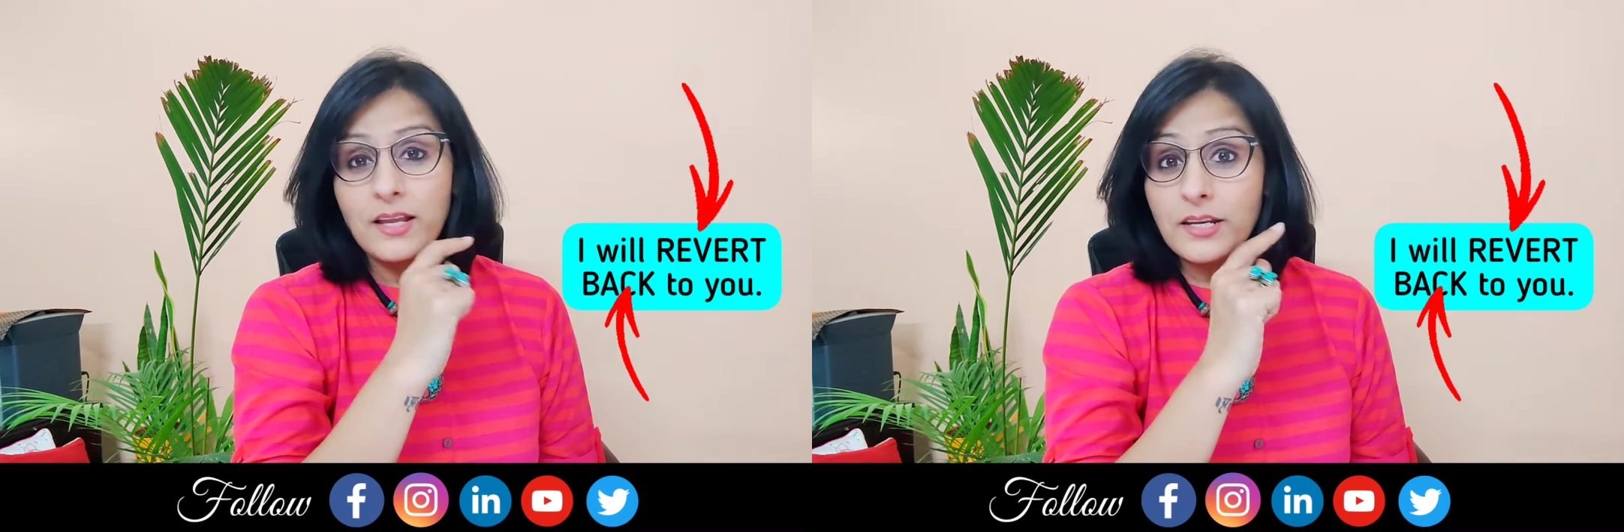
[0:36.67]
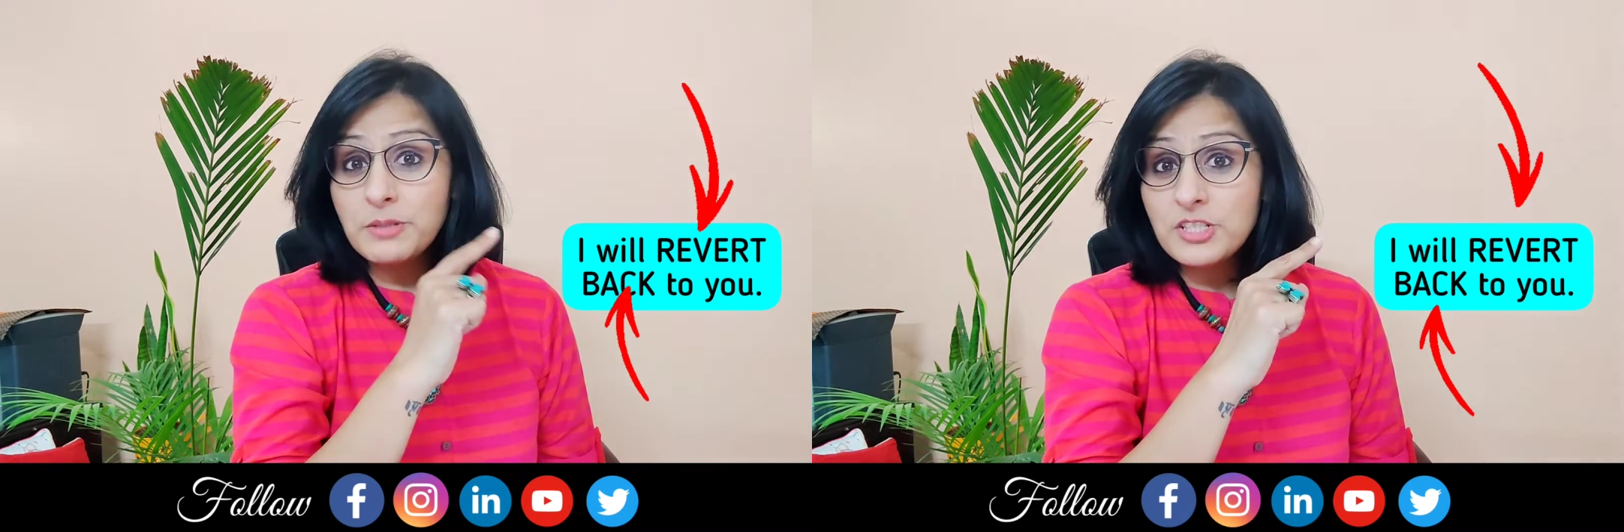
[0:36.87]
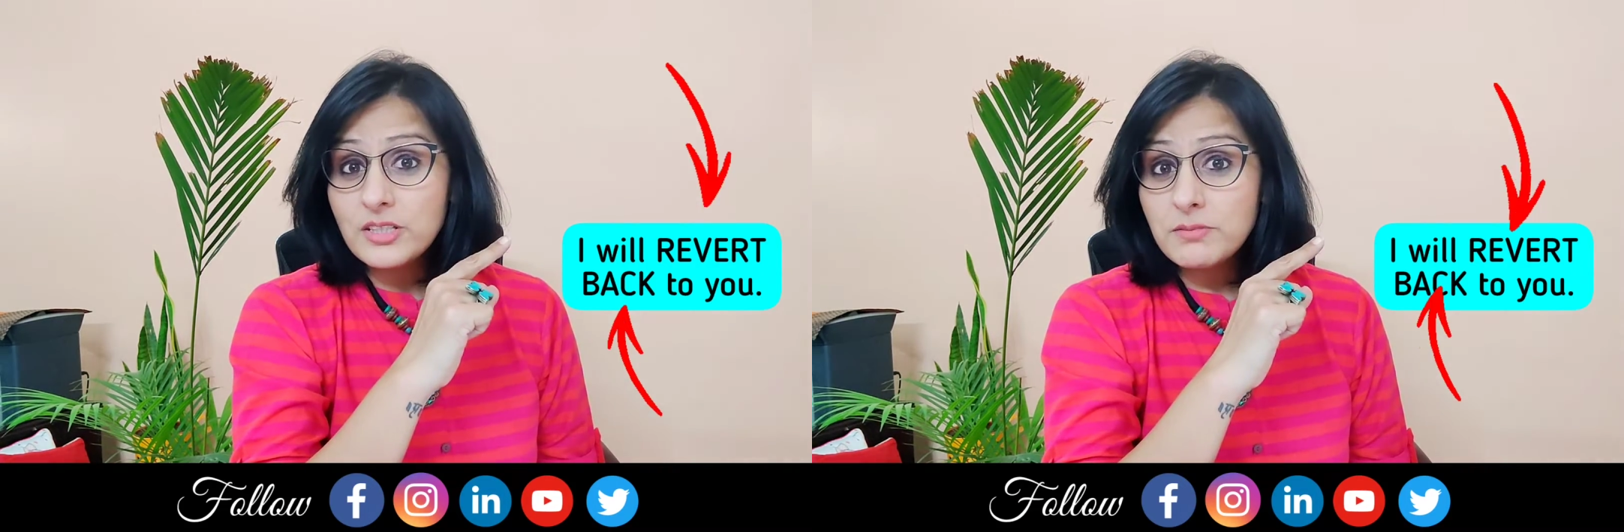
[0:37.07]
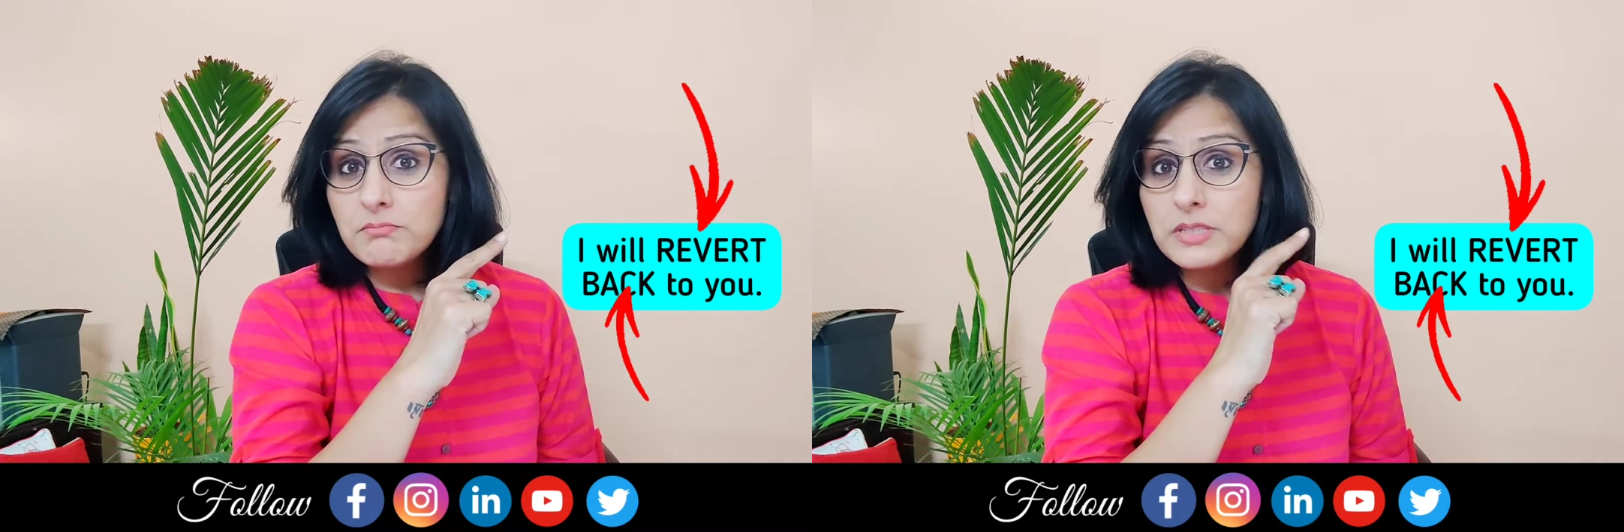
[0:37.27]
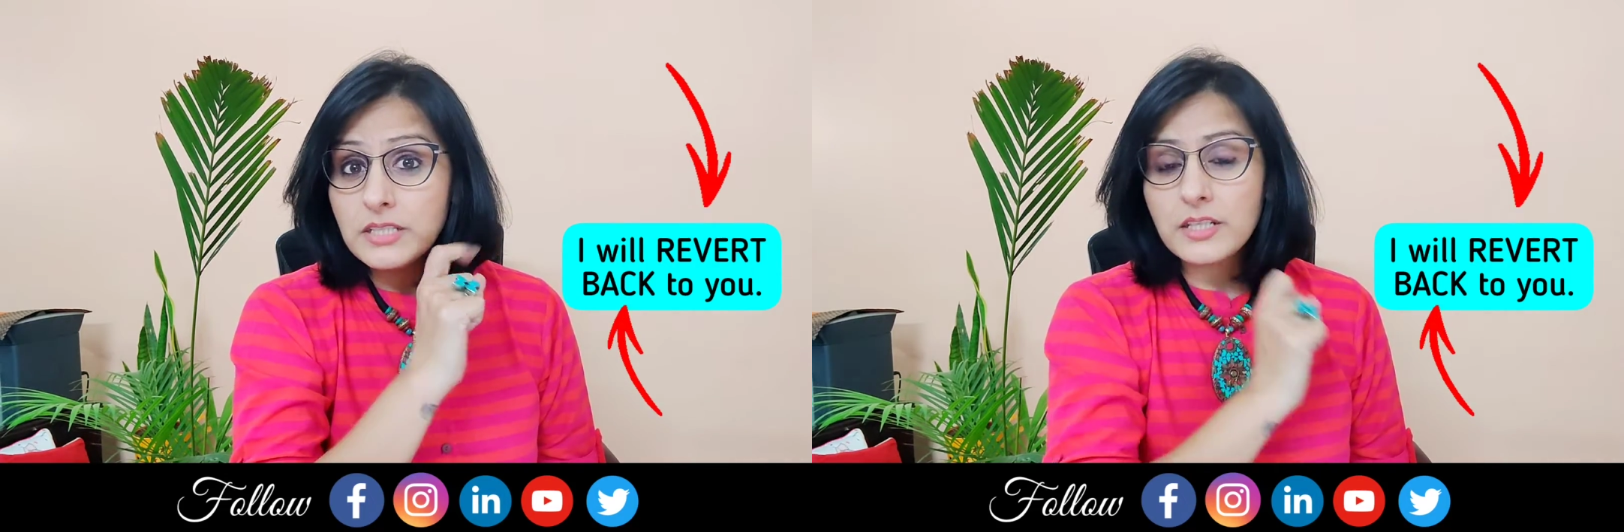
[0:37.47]
Let me share the
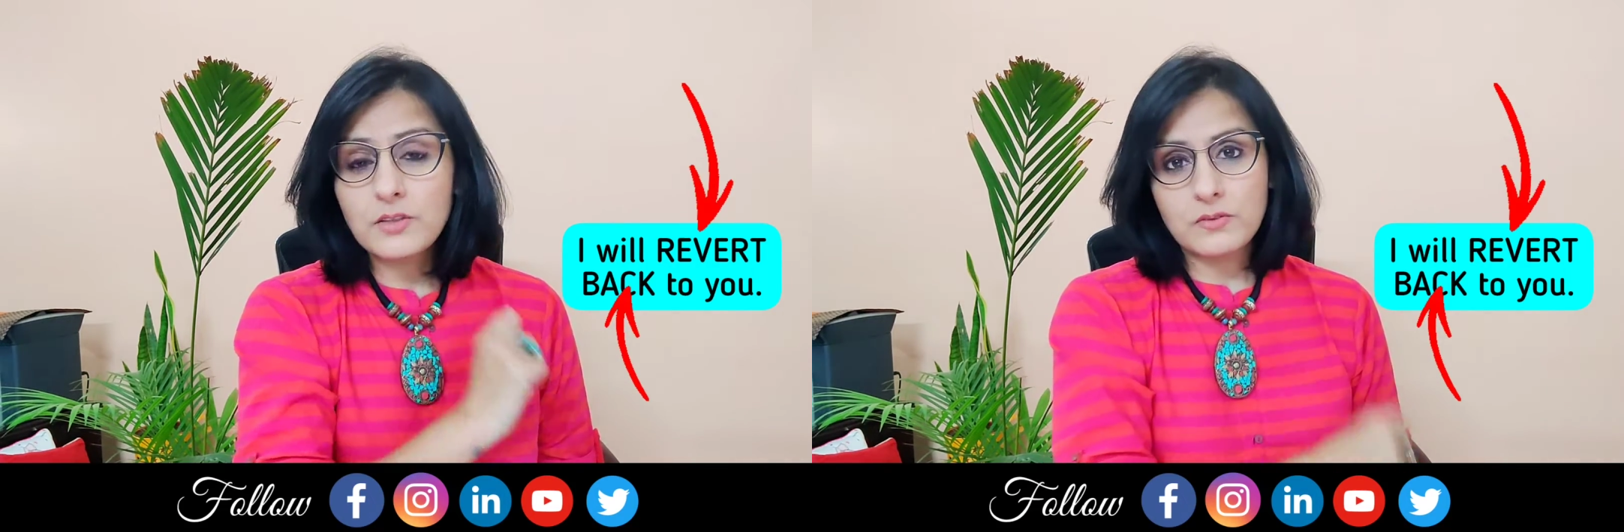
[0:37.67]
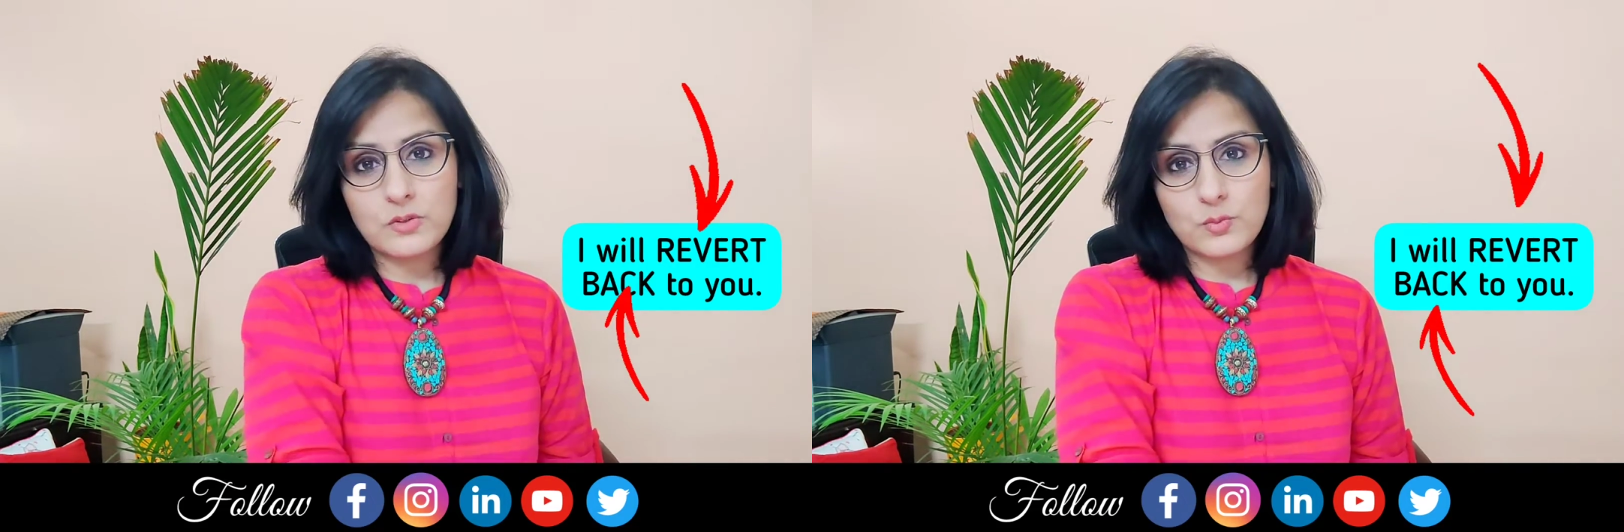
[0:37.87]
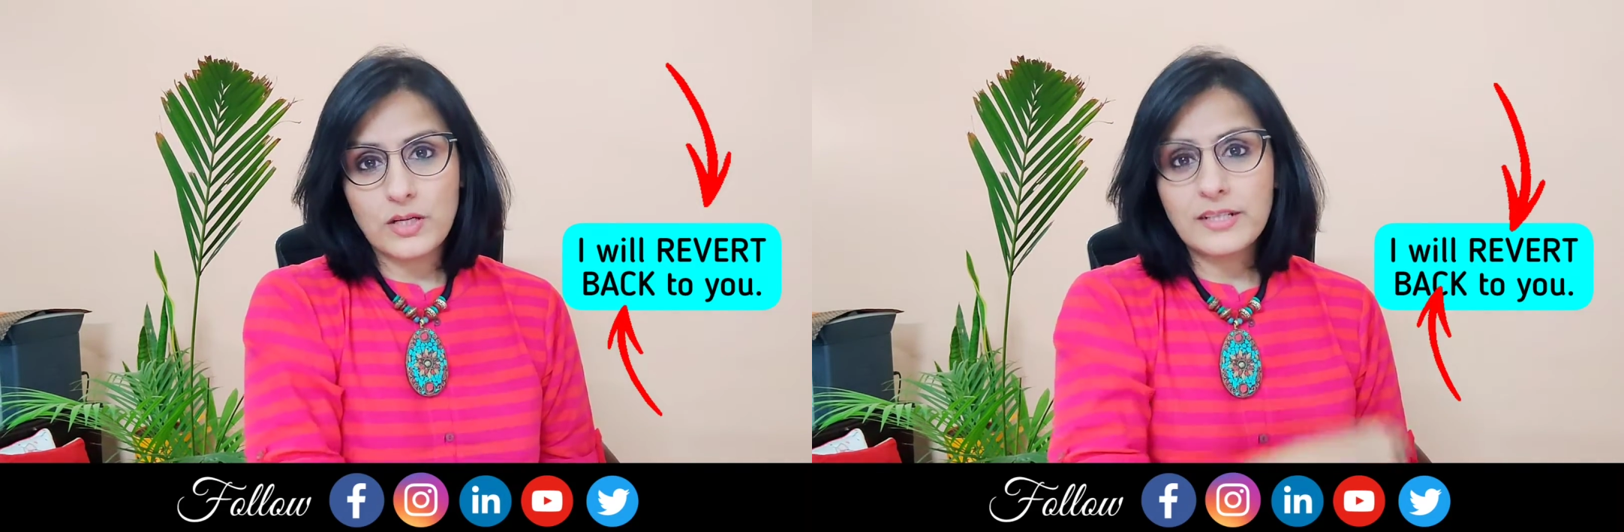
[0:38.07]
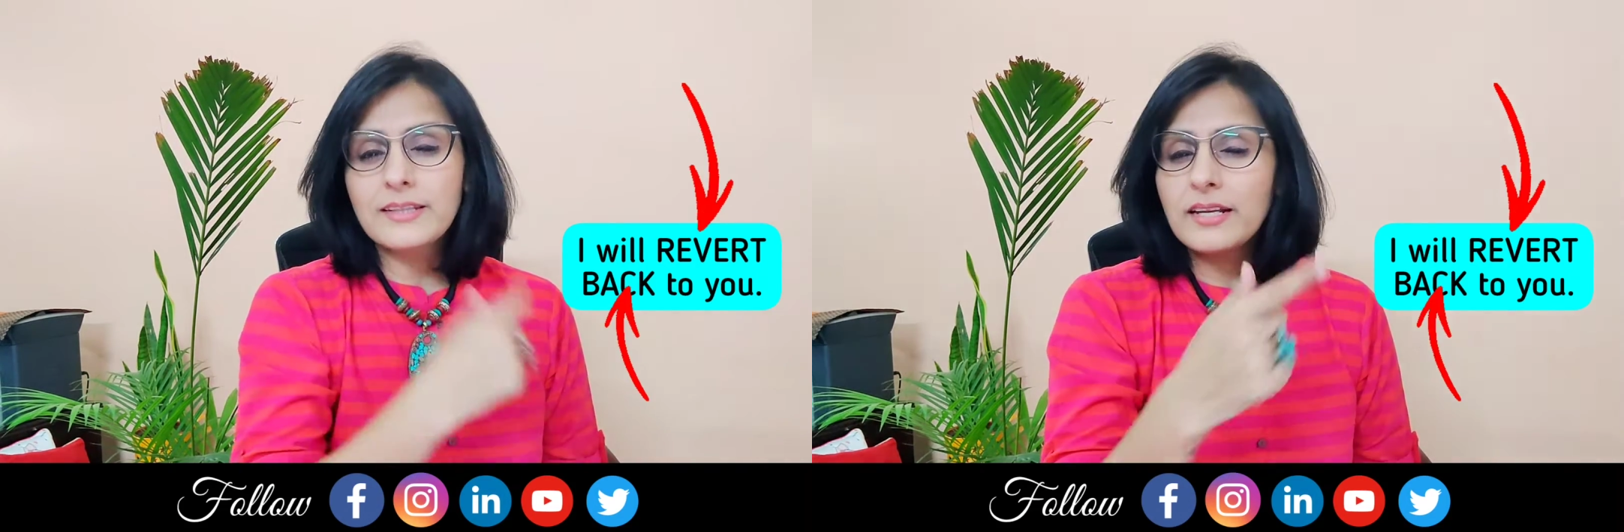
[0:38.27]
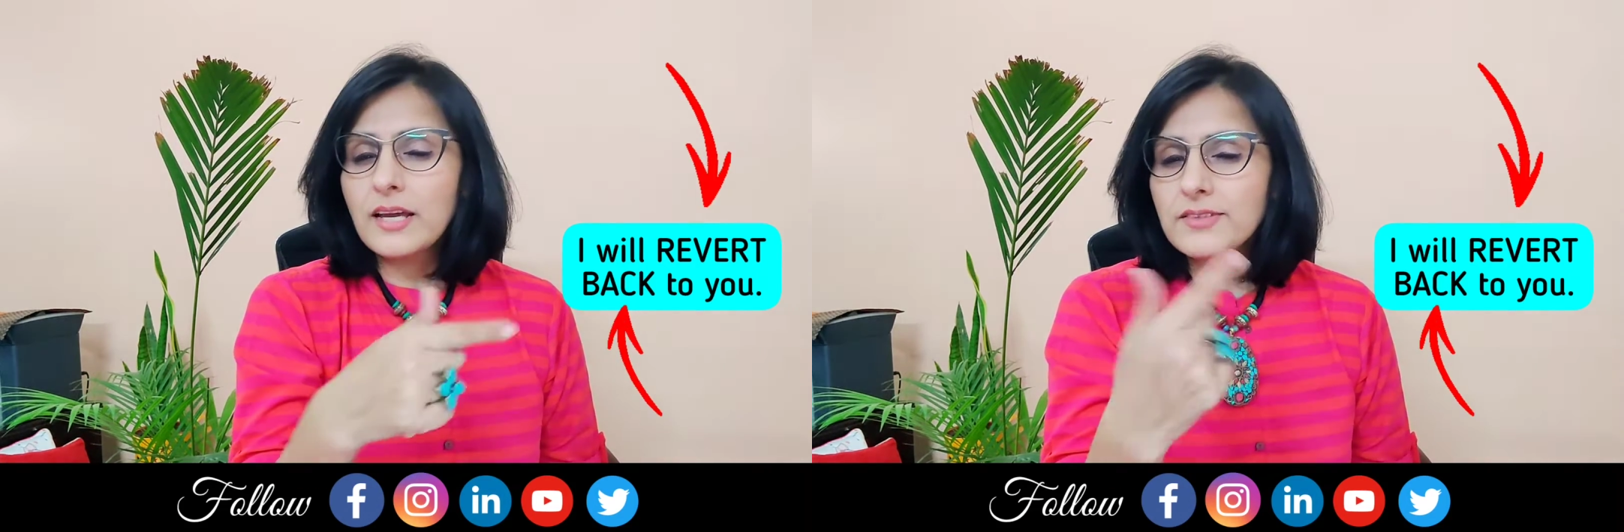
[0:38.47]
meaning of this word and then I